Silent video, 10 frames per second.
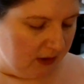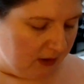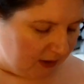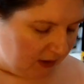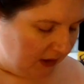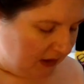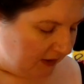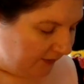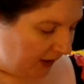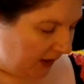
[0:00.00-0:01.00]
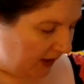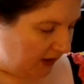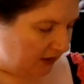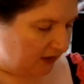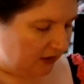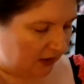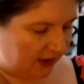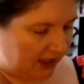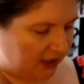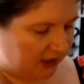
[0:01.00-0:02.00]
And I just find that the
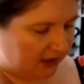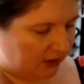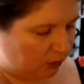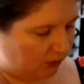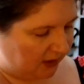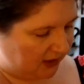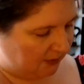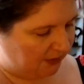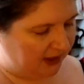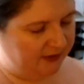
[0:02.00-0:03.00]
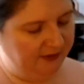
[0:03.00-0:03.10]
edges are always a bit